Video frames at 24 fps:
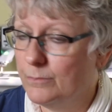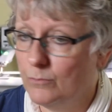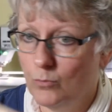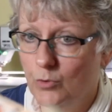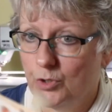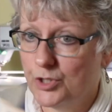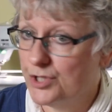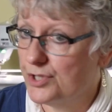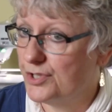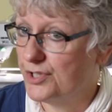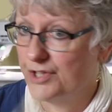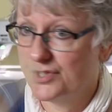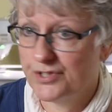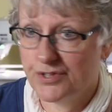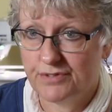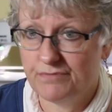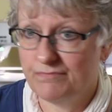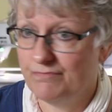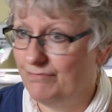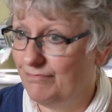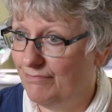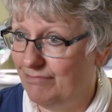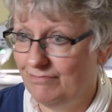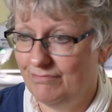which
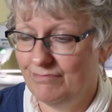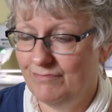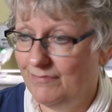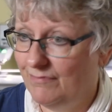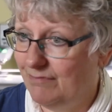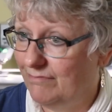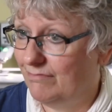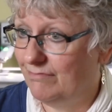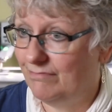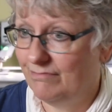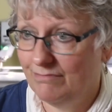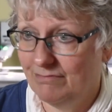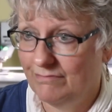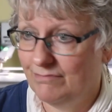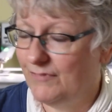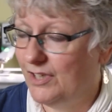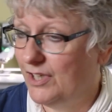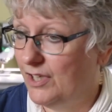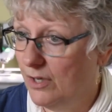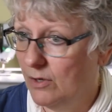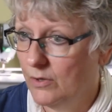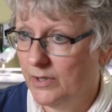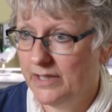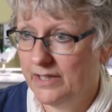just,
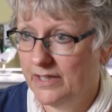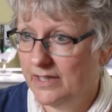you know,